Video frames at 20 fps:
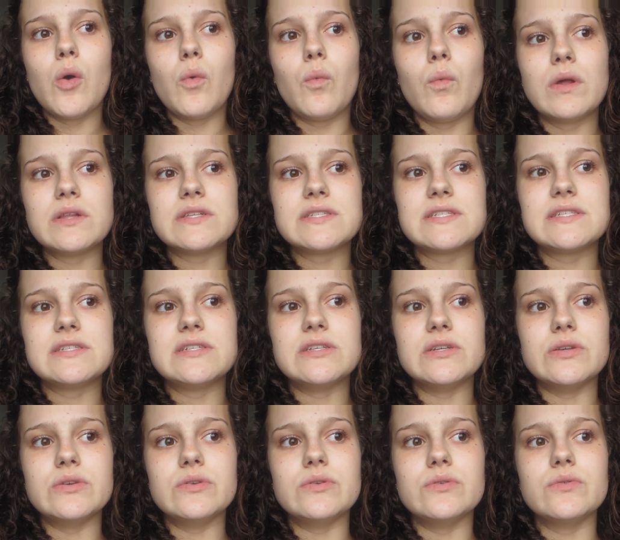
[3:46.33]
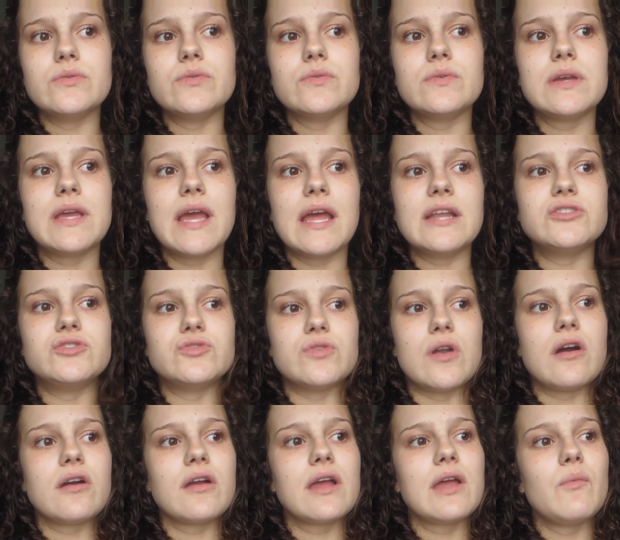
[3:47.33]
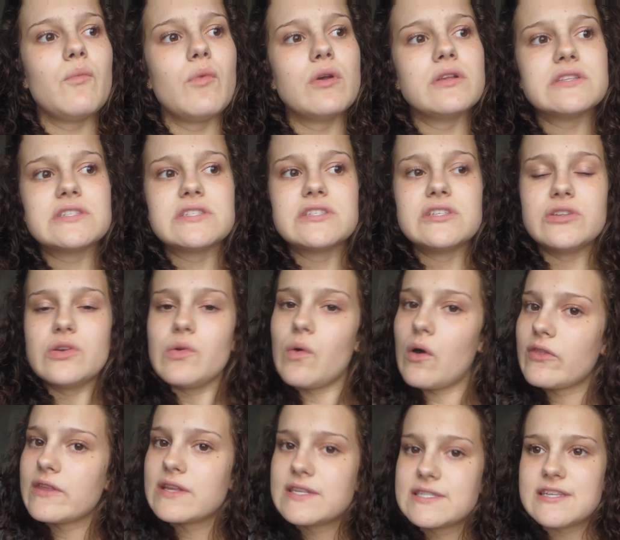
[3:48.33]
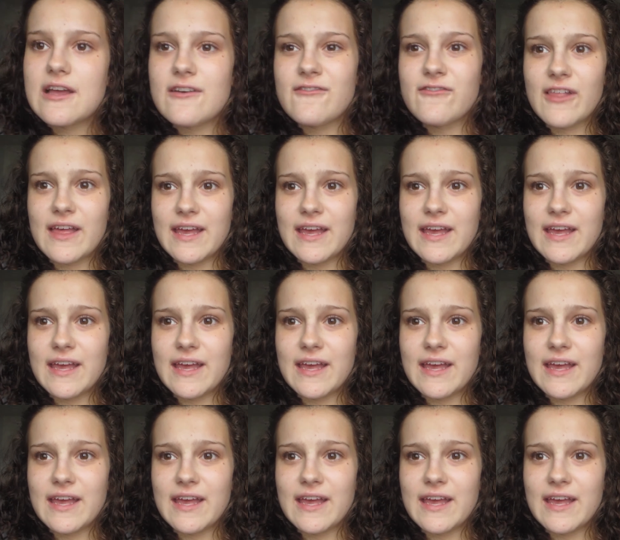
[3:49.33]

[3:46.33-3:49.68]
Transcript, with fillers: wants to get drunk and wants to do all this stuff.